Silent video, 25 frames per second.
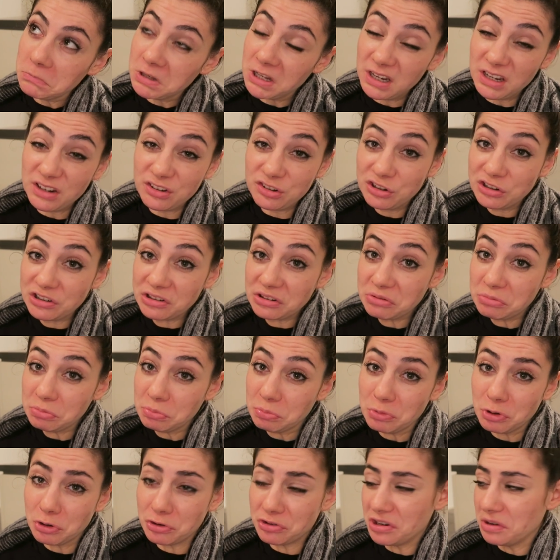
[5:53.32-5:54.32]
delicious
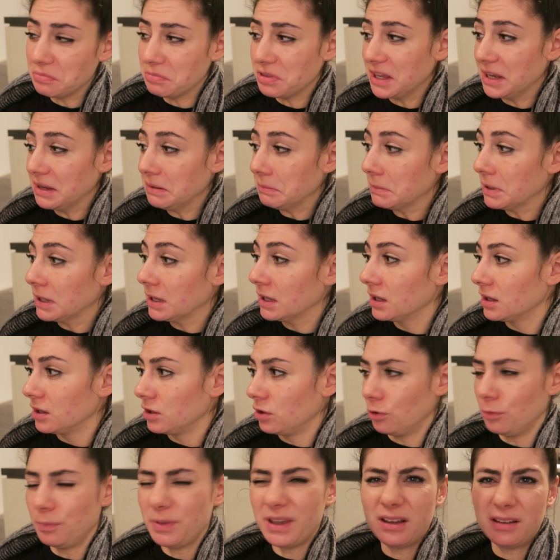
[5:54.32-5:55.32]
or something.
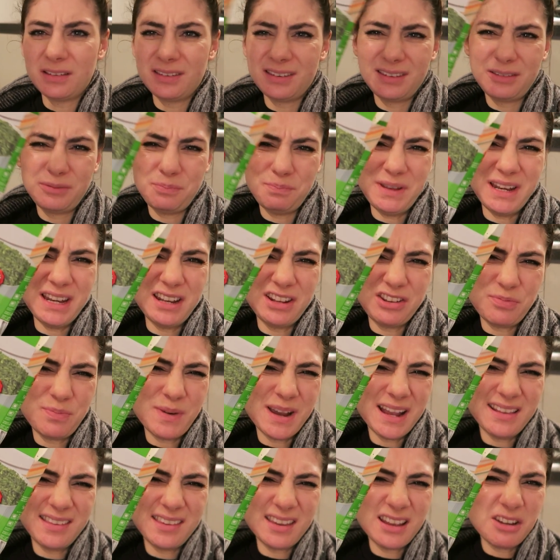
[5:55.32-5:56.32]
You know, because spinach
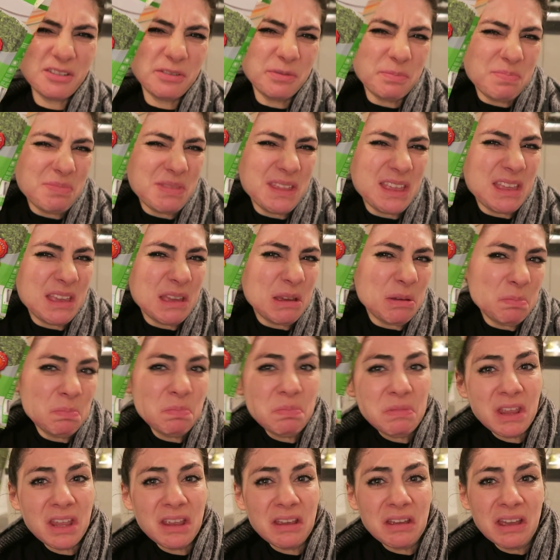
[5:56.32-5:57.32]
by itself, yeah,
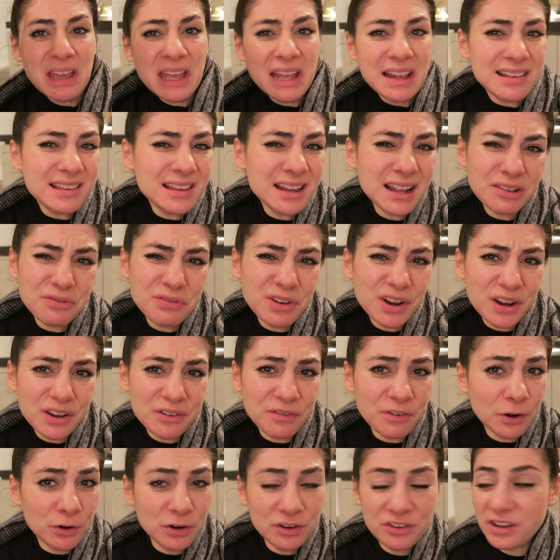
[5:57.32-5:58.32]
yeah, it's not
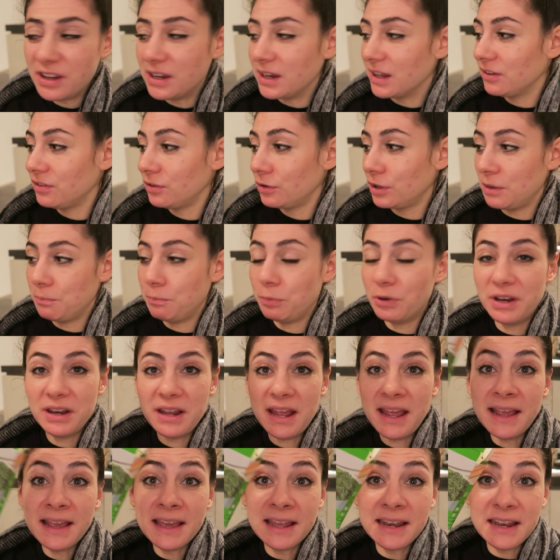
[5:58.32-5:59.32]
very photogenic. So they put
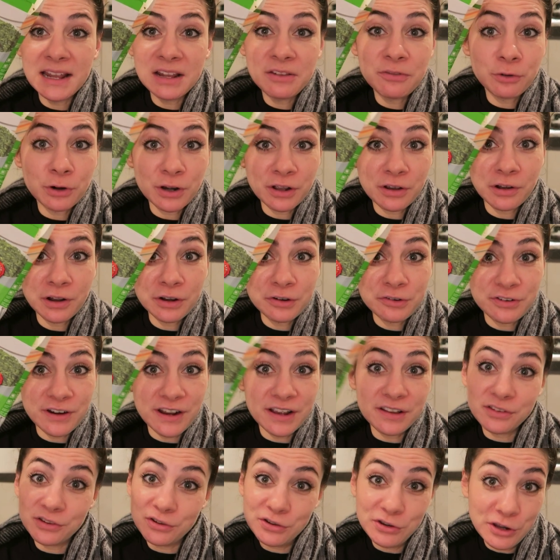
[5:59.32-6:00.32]
an egg in it for the
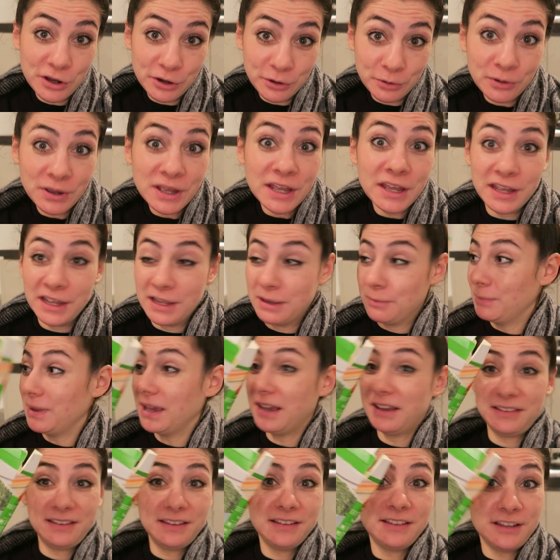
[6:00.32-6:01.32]
contrast, you know,
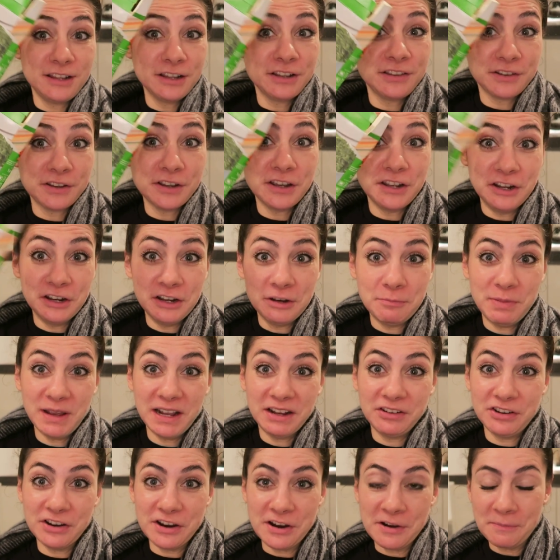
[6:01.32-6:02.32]
because it looks good on the
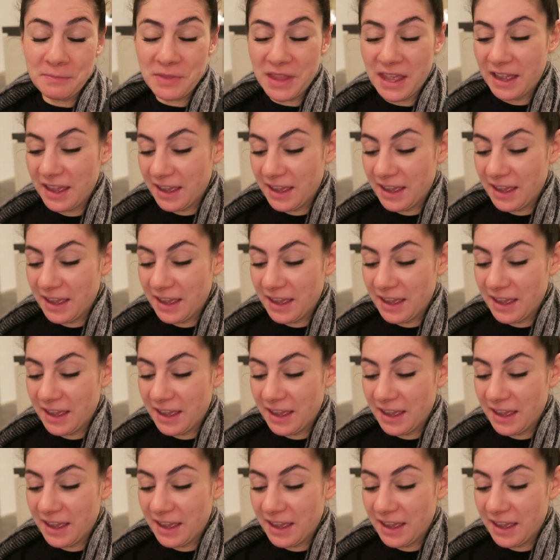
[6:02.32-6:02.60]
picture.